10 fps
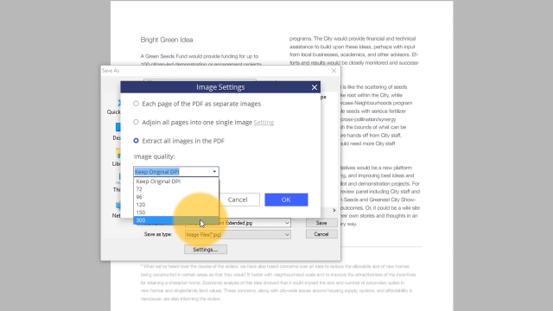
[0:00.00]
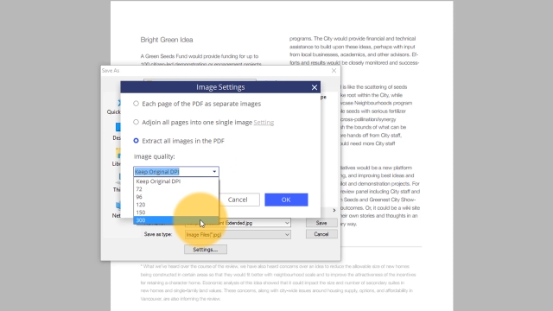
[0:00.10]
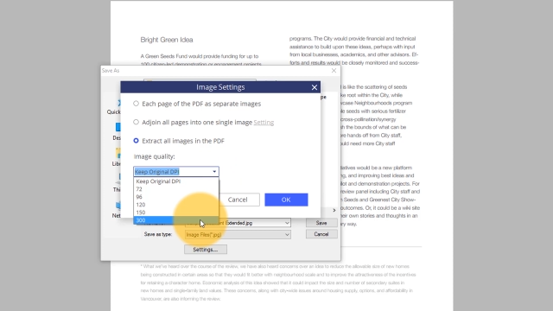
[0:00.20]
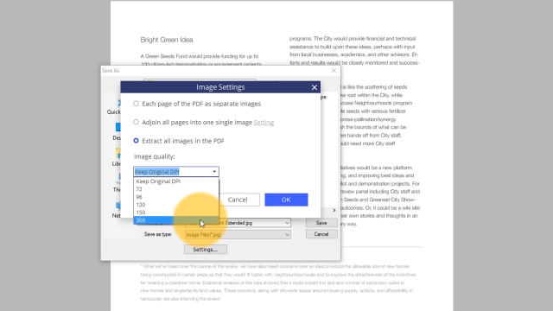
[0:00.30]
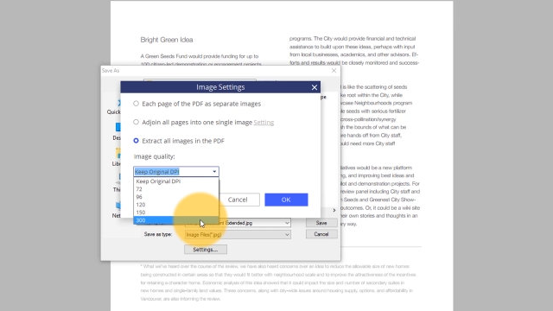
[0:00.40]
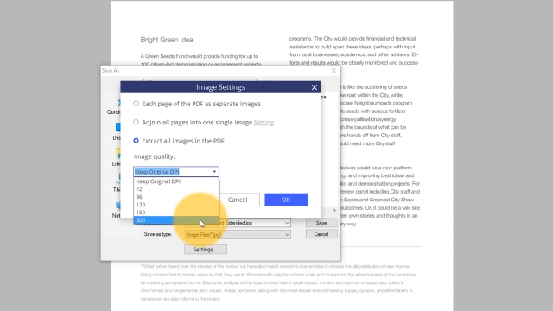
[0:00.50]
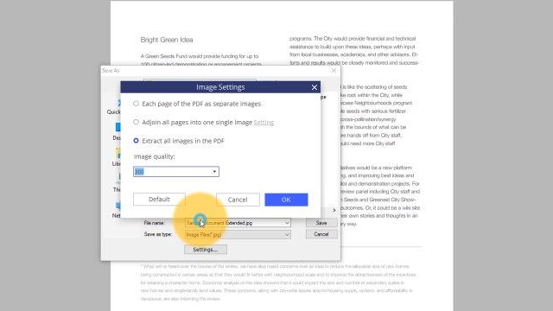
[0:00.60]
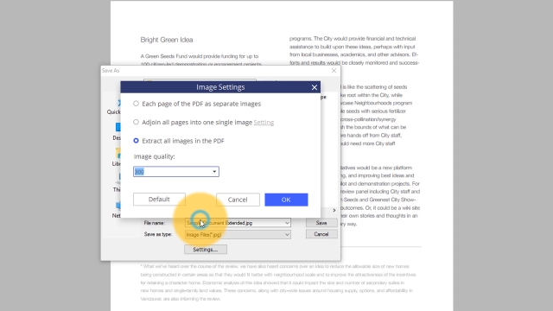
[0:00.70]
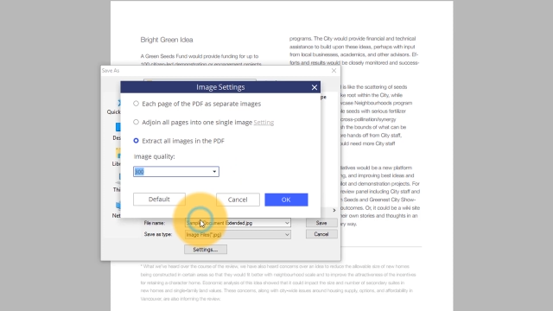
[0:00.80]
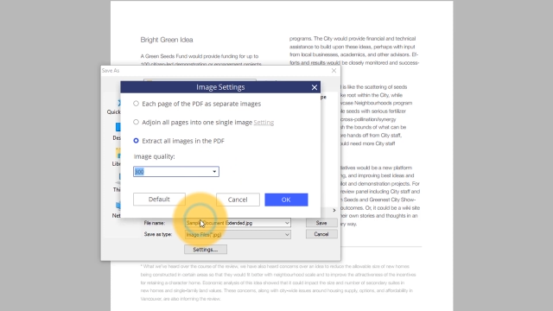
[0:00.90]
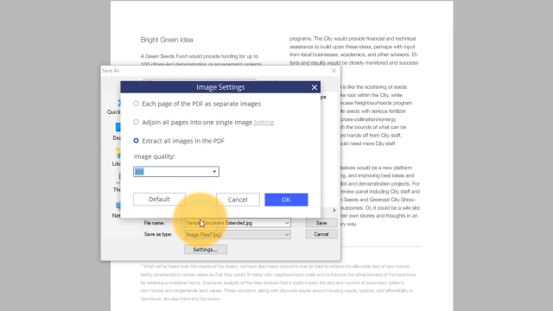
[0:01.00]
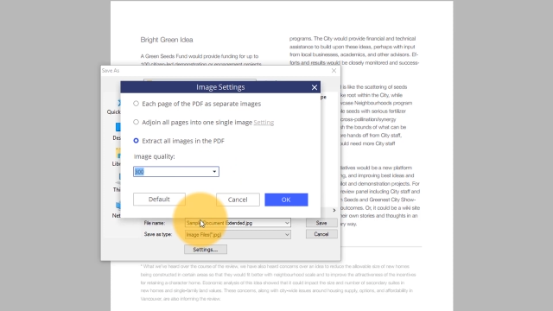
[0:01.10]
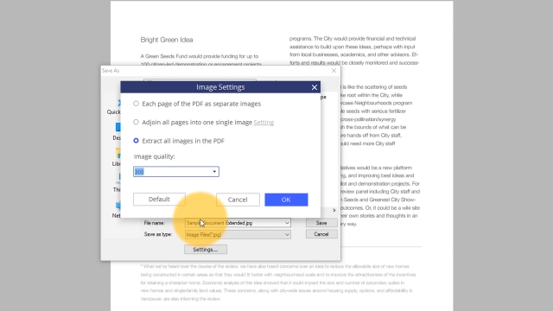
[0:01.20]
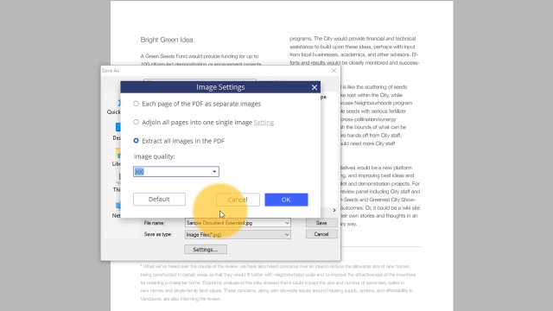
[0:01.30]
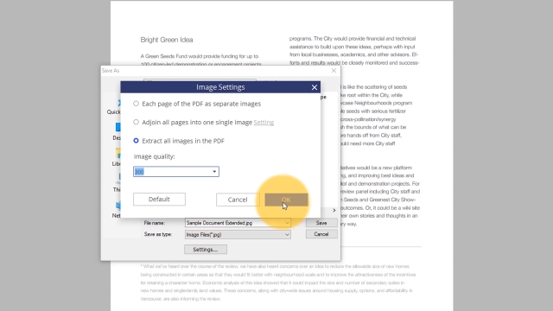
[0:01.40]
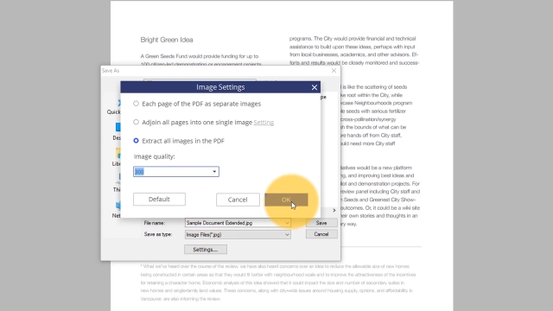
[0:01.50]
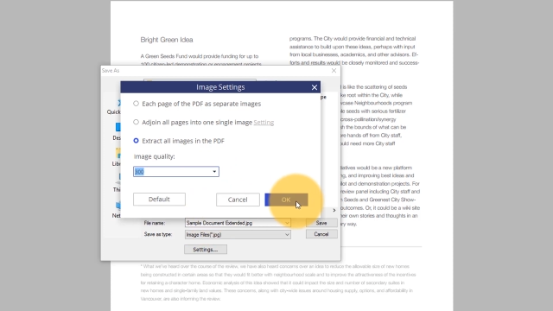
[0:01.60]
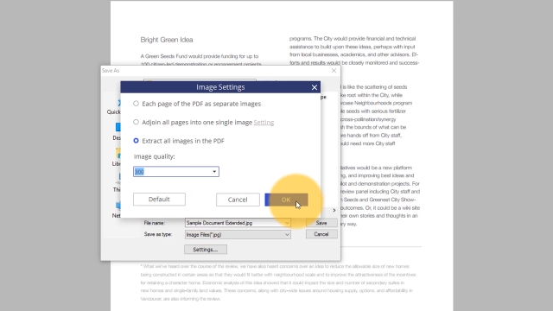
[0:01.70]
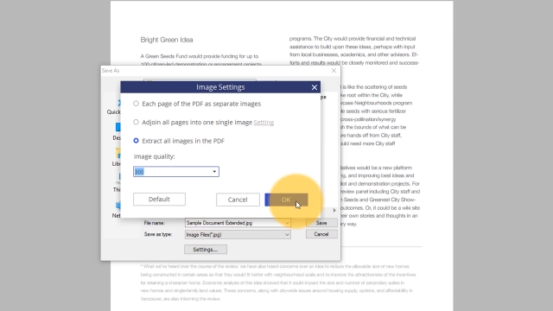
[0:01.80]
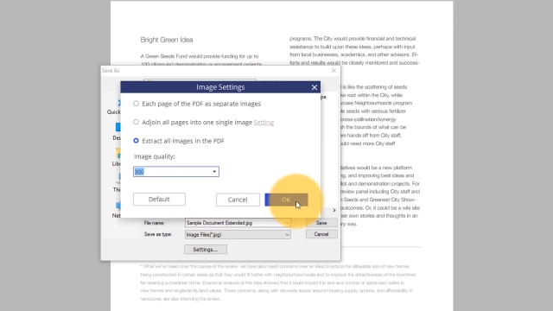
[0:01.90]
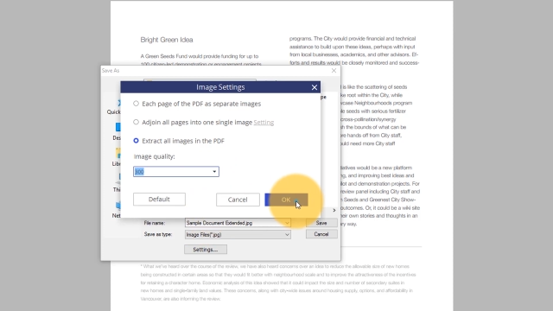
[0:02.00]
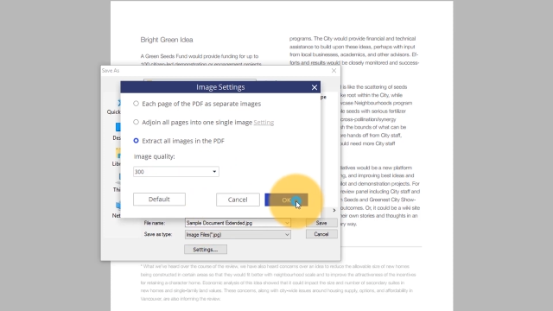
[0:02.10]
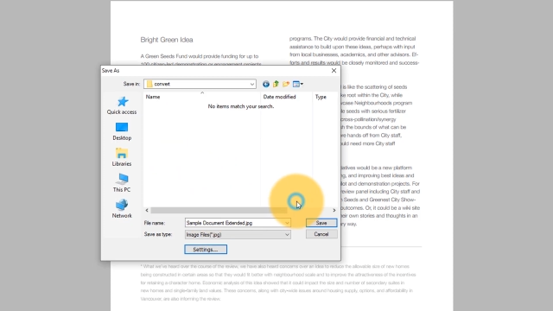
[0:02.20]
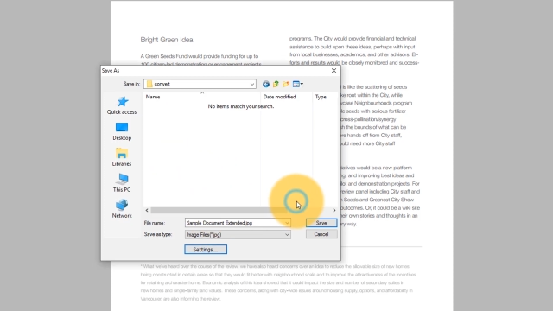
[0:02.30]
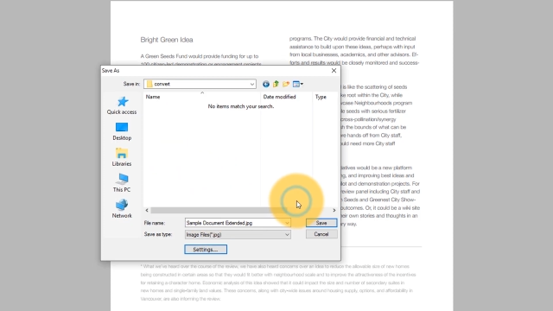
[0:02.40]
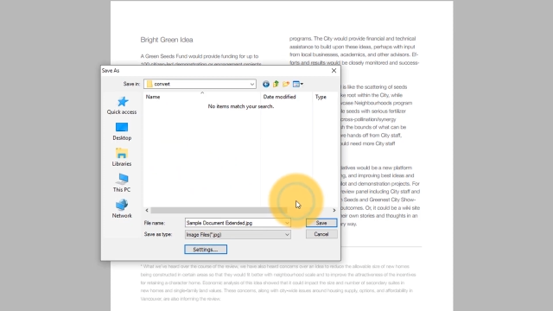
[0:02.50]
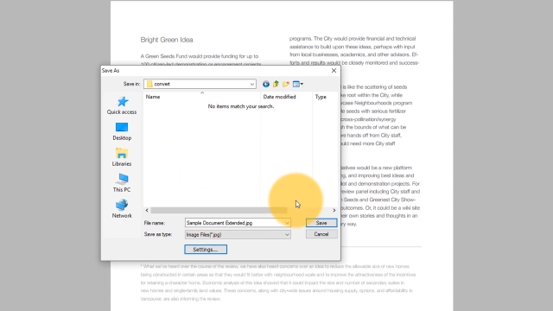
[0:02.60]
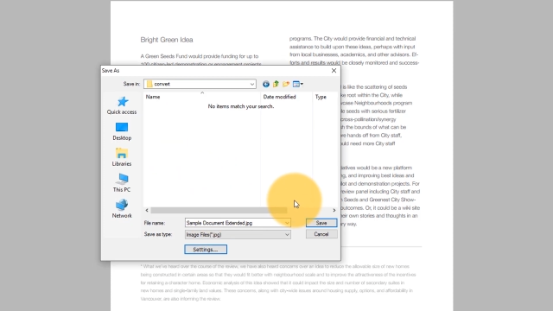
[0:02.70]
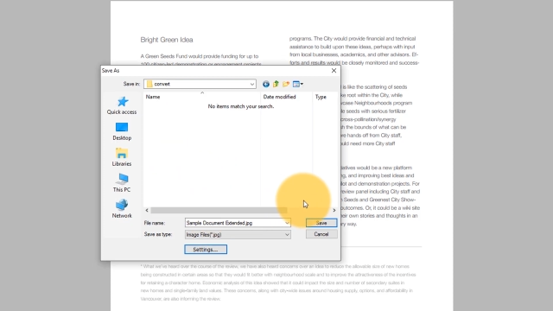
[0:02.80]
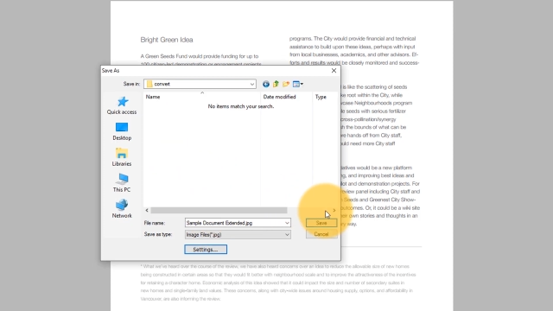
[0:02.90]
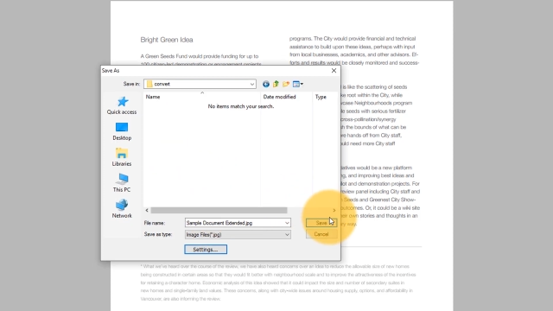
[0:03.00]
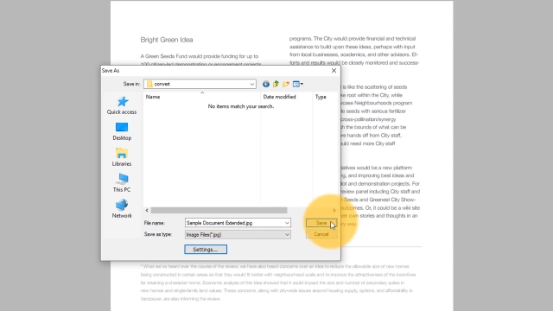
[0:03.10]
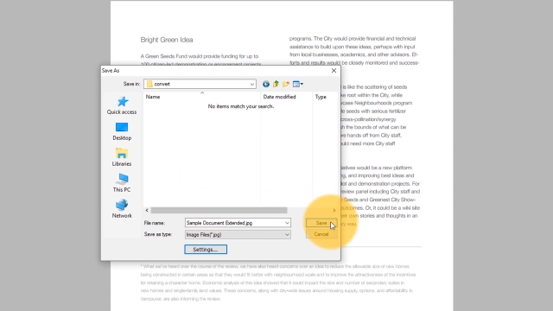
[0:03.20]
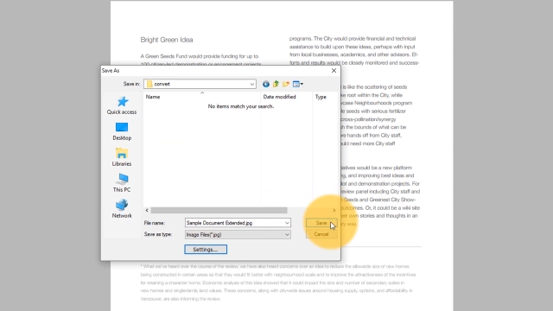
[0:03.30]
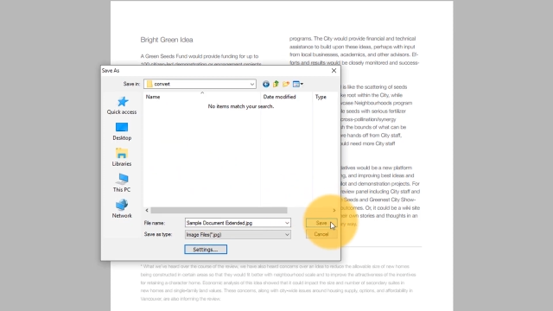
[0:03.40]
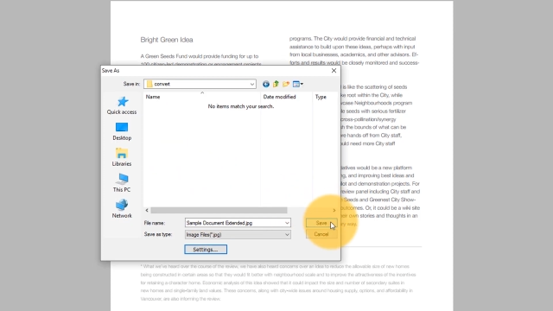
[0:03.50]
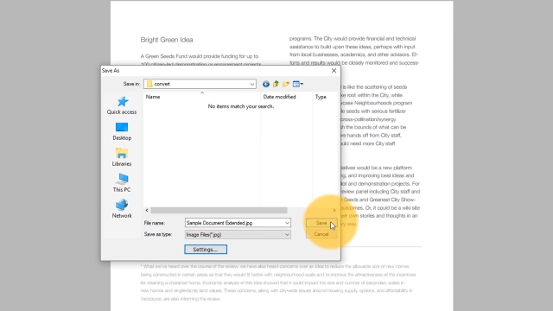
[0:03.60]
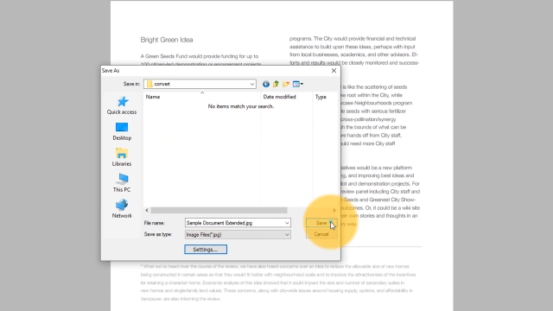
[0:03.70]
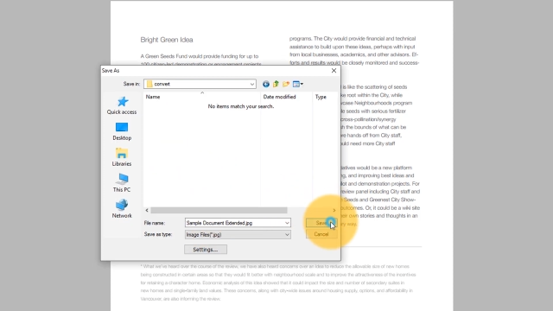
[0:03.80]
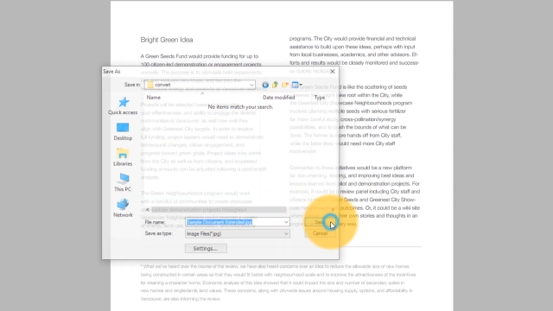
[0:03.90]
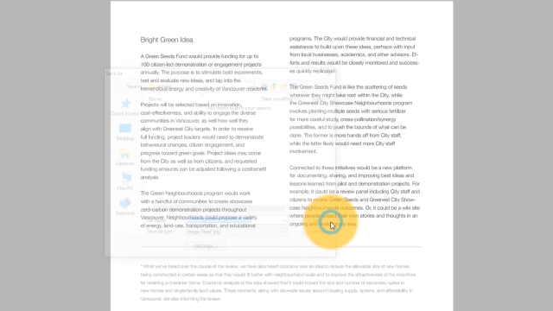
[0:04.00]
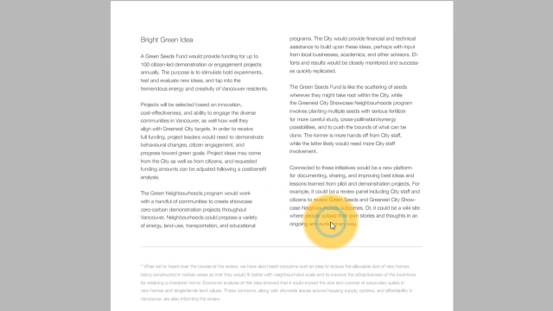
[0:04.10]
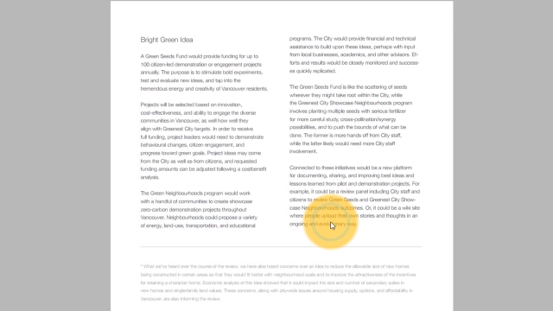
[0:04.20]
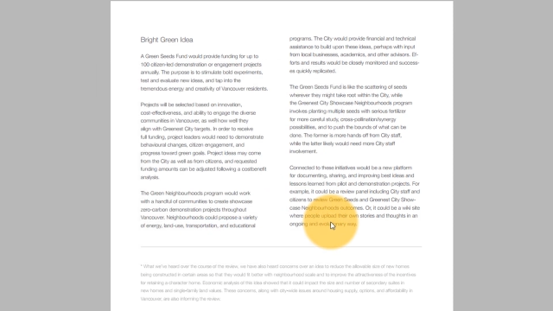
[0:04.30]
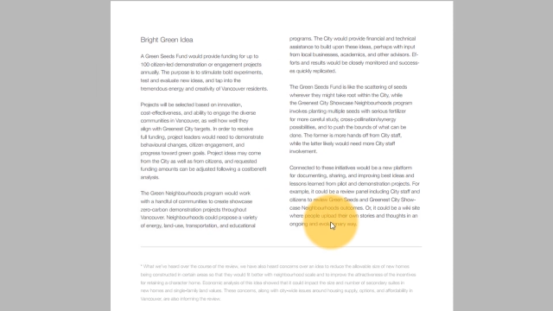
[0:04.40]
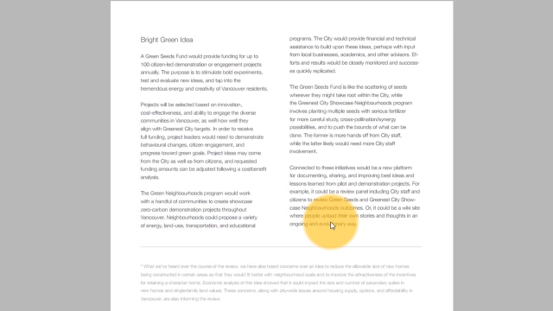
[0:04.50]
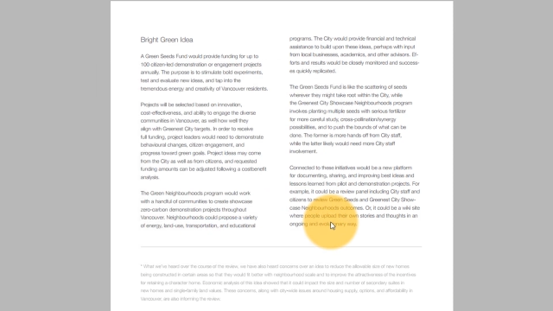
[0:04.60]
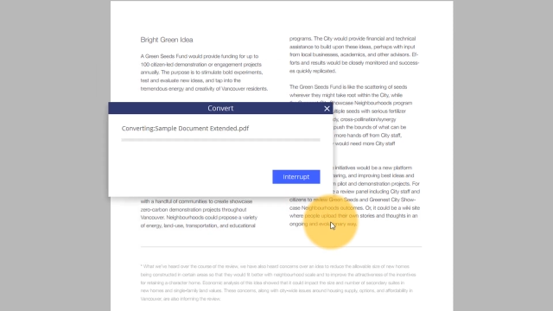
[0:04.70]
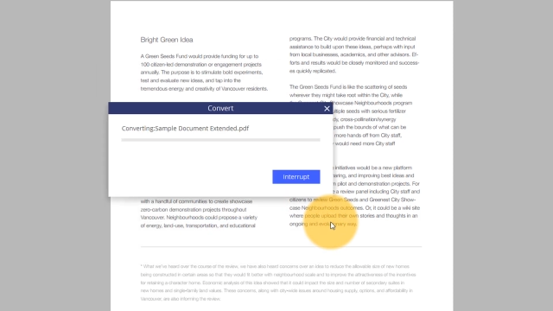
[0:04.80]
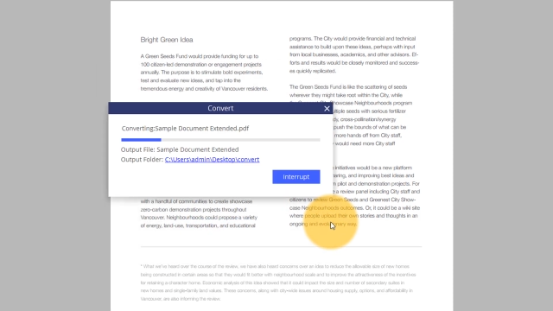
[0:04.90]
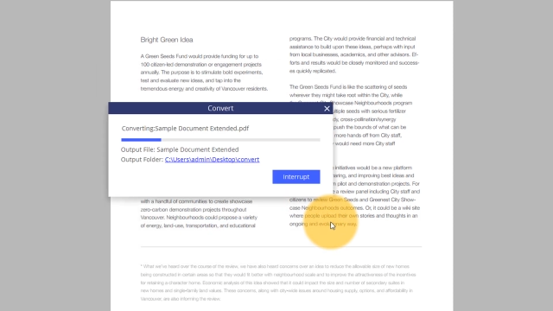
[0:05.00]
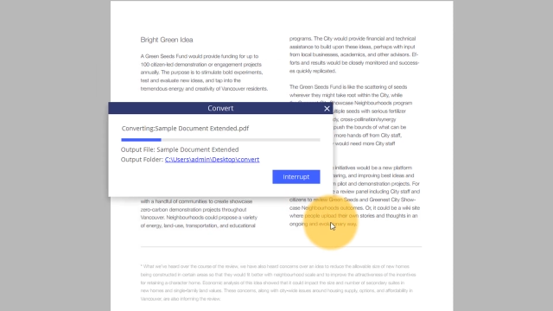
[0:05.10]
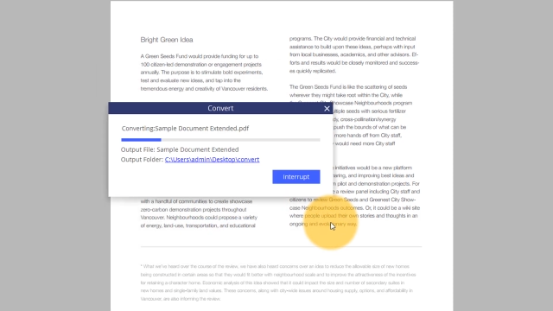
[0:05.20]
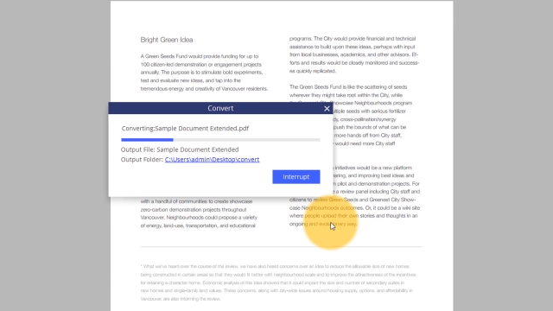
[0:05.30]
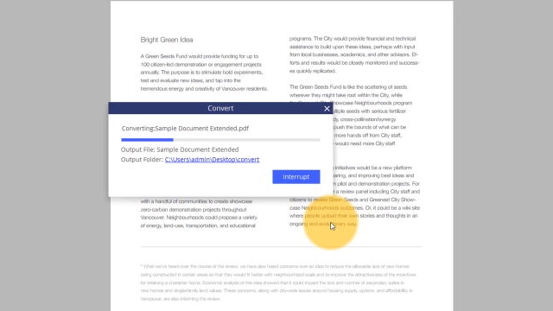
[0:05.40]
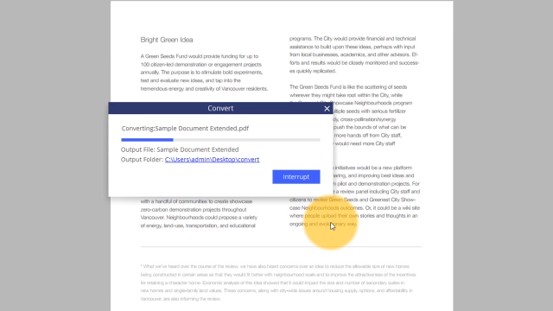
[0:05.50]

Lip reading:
[unreadable: no face in view]